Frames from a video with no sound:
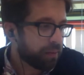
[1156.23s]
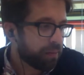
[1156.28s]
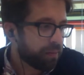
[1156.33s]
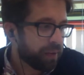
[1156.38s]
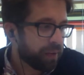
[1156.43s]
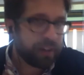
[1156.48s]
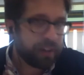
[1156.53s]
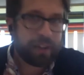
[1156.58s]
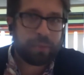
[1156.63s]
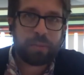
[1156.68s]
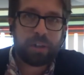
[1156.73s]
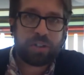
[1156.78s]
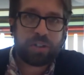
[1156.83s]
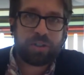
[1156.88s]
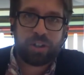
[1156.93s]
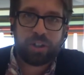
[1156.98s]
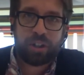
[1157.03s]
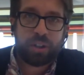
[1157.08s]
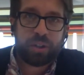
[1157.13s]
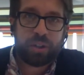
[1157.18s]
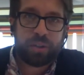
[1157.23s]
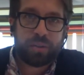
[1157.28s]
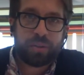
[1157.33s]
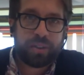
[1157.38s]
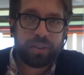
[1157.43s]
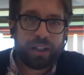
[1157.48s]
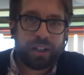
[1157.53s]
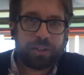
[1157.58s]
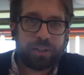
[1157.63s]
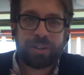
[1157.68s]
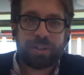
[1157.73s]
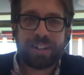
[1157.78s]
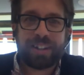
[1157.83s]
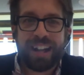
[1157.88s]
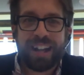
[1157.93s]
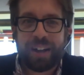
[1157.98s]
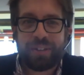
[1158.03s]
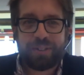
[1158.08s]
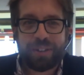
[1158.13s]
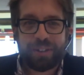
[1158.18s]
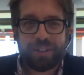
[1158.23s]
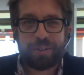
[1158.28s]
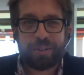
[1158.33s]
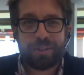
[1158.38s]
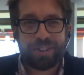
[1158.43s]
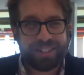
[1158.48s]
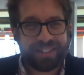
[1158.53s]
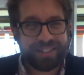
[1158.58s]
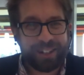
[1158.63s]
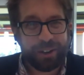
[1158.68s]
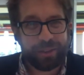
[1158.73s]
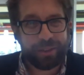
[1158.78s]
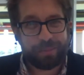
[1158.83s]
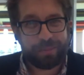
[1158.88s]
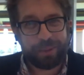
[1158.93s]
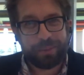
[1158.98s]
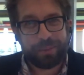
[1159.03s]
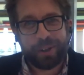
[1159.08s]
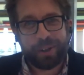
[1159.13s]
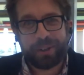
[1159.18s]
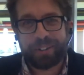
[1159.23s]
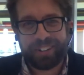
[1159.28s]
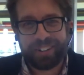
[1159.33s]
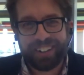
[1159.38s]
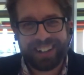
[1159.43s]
Then they mention you. And you didn't have to do the self-promote,